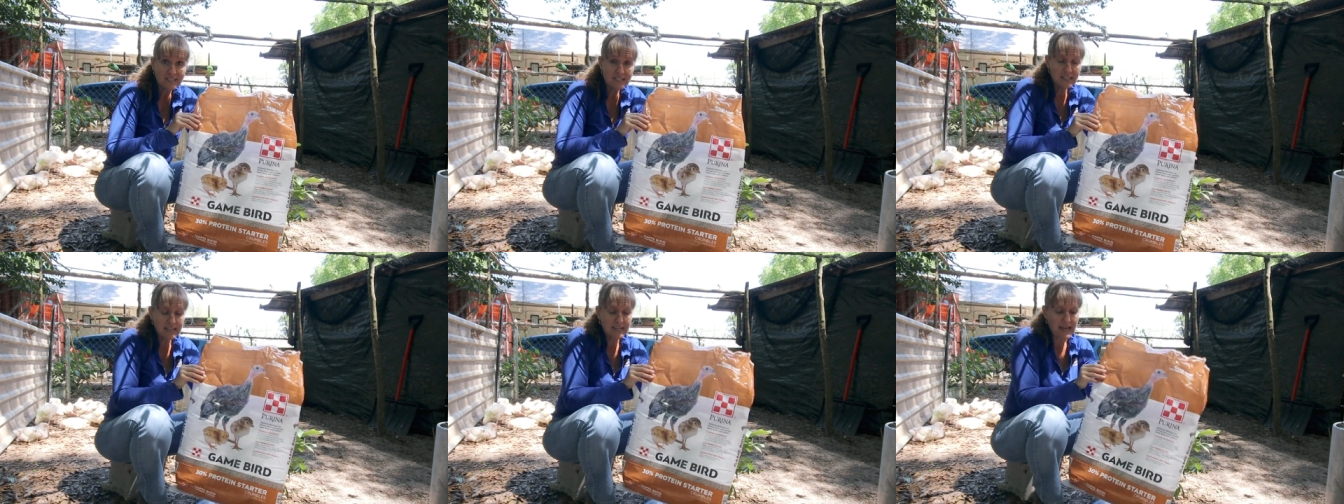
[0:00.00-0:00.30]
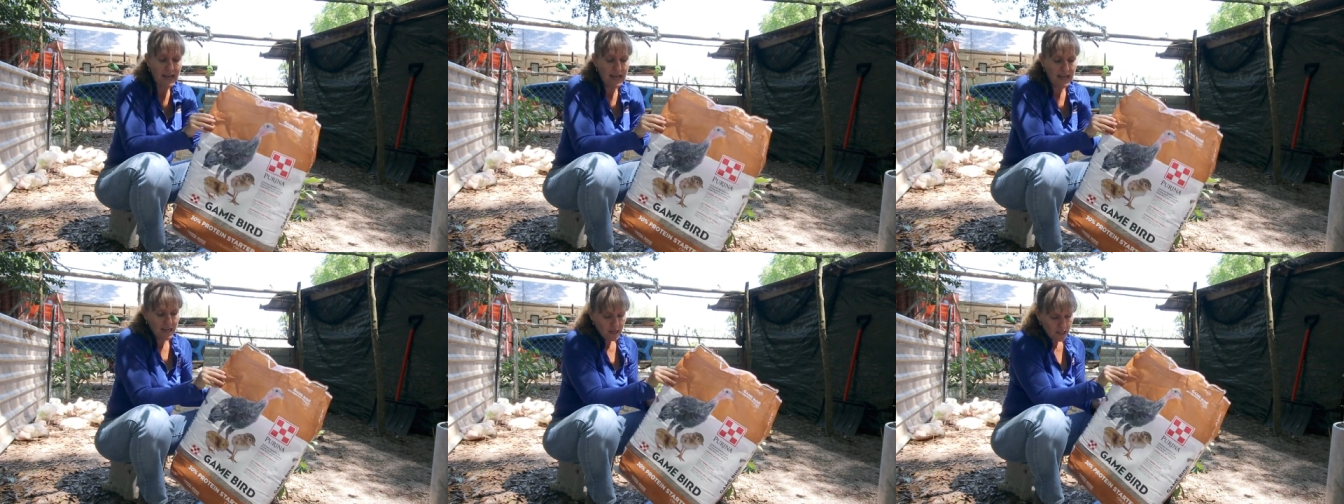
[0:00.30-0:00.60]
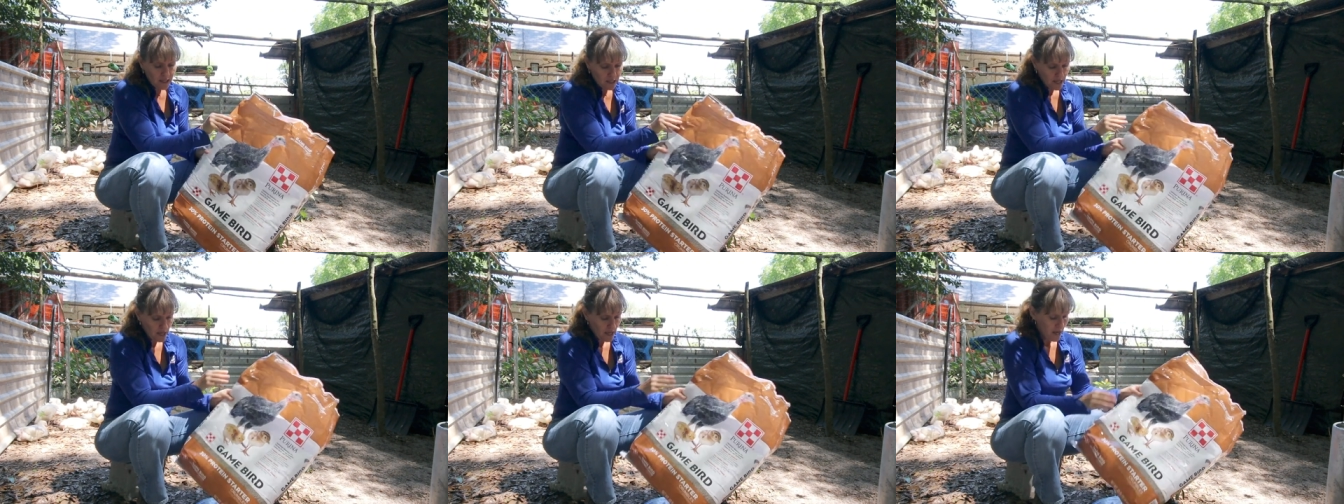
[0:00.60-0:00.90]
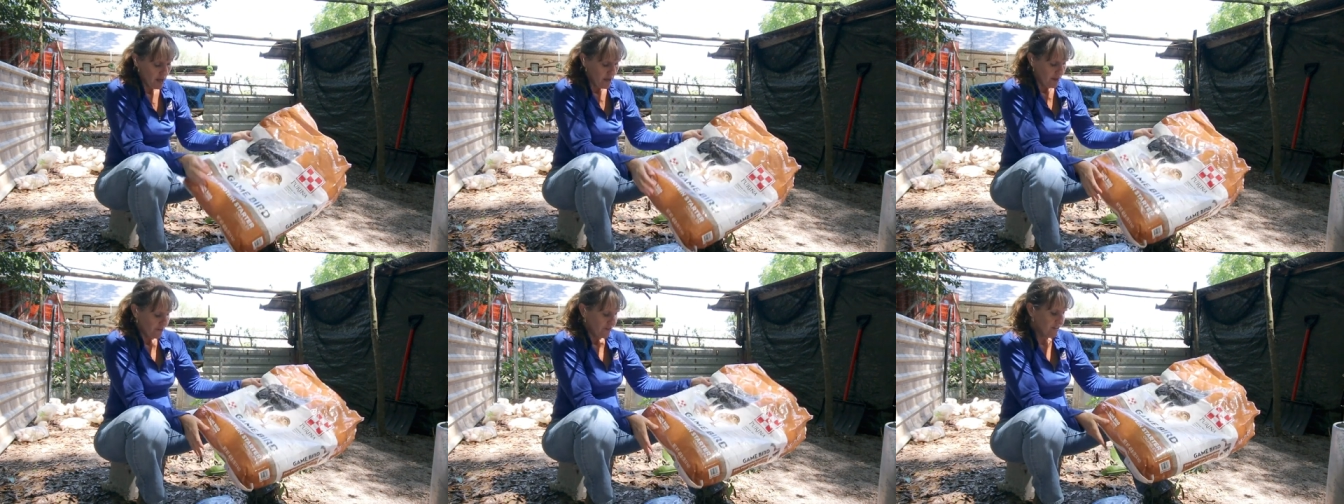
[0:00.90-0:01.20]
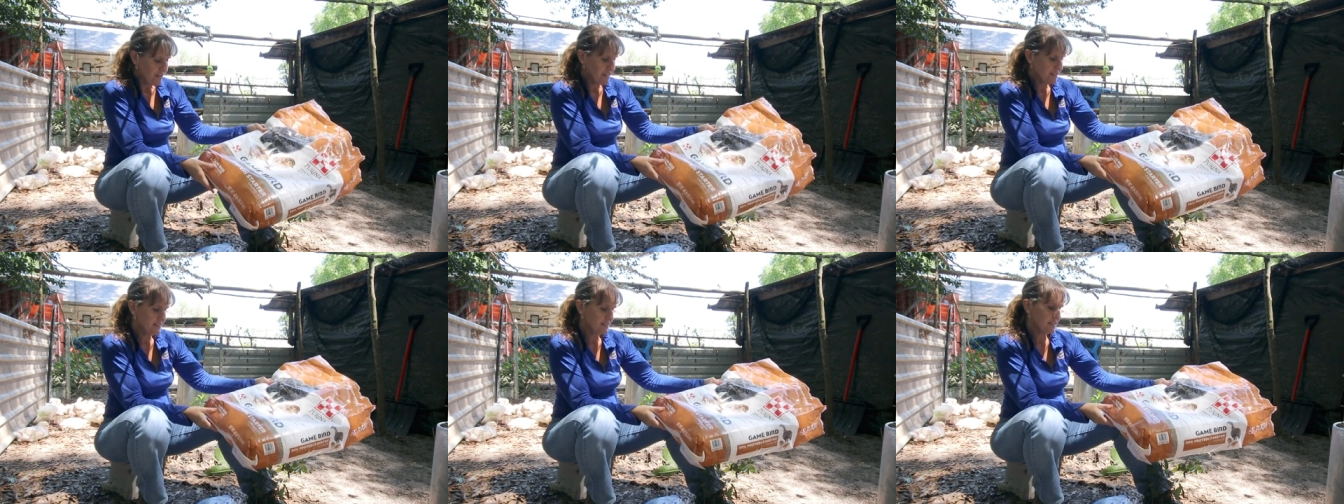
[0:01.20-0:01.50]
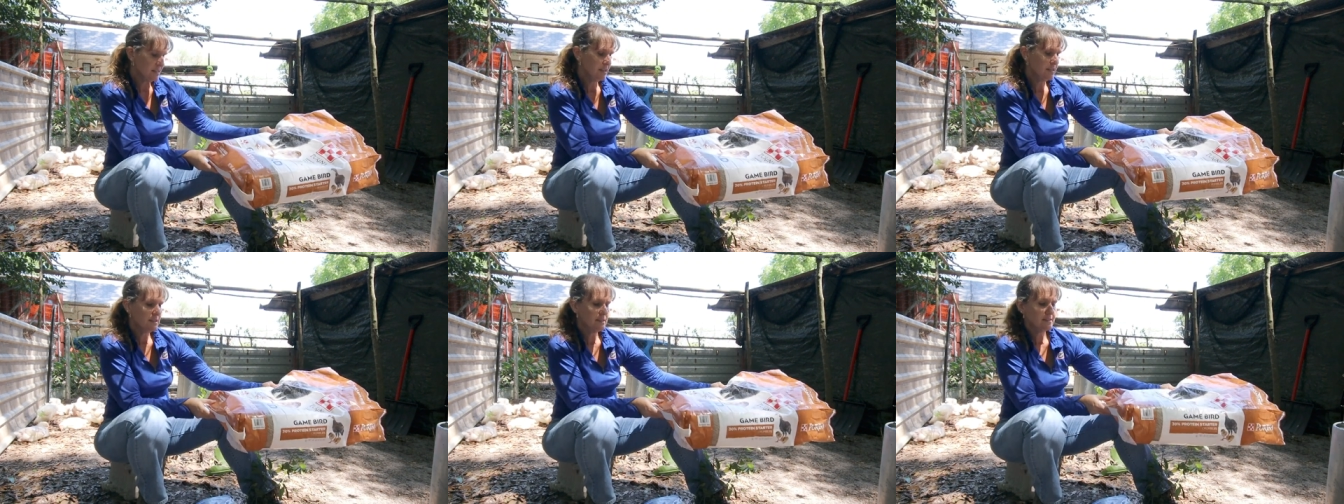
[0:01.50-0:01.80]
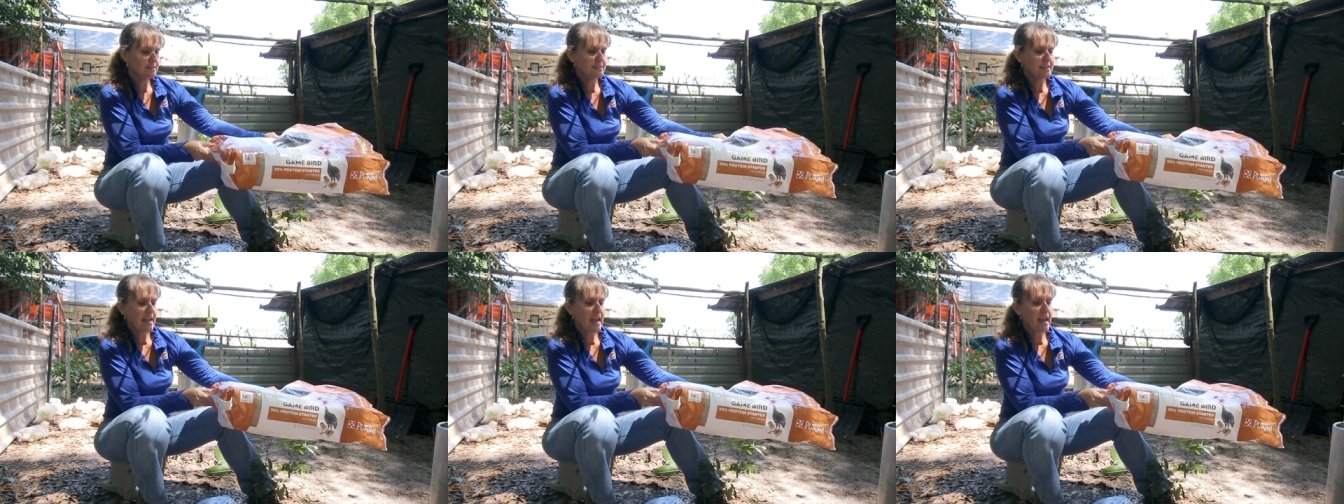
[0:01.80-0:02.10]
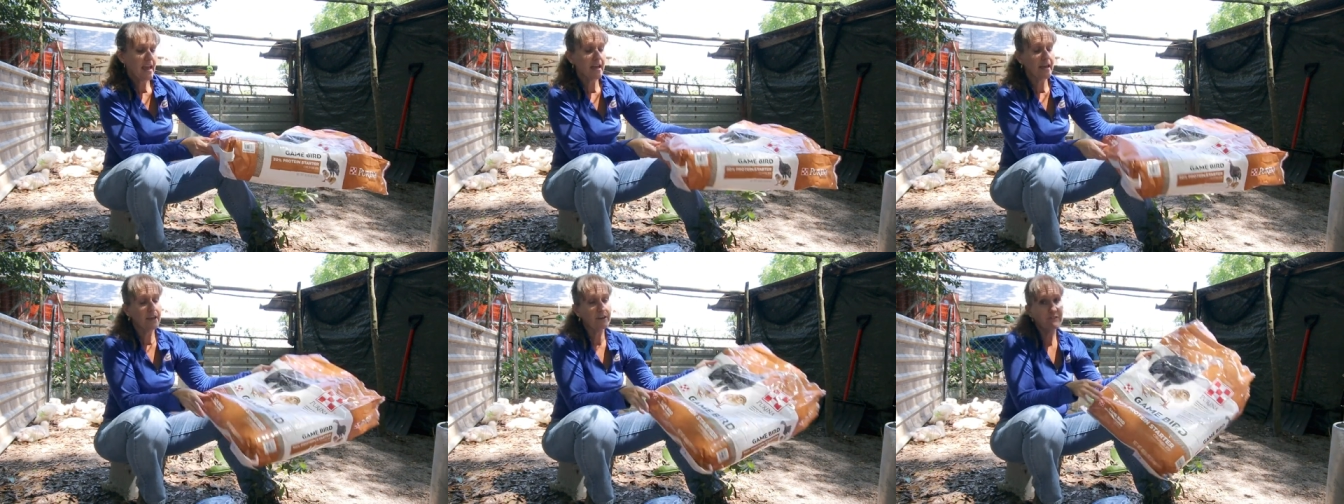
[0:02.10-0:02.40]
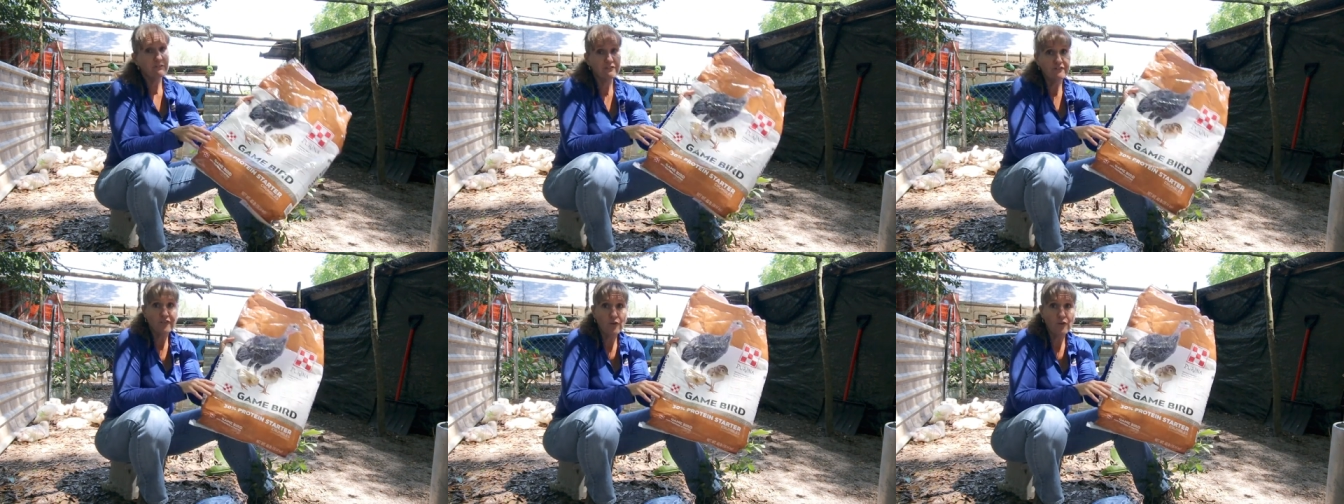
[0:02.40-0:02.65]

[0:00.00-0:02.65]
today. This is a